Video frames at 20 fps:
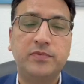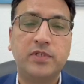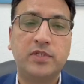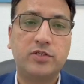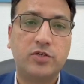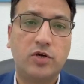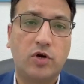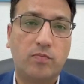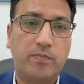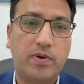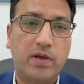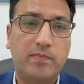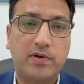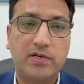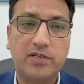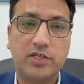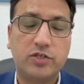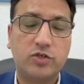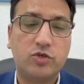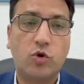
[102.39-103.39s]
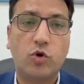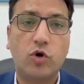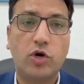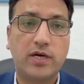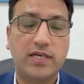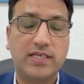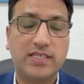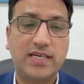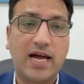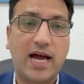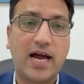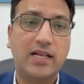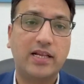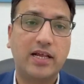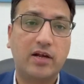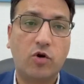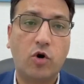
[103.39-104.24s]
So people just don't understand the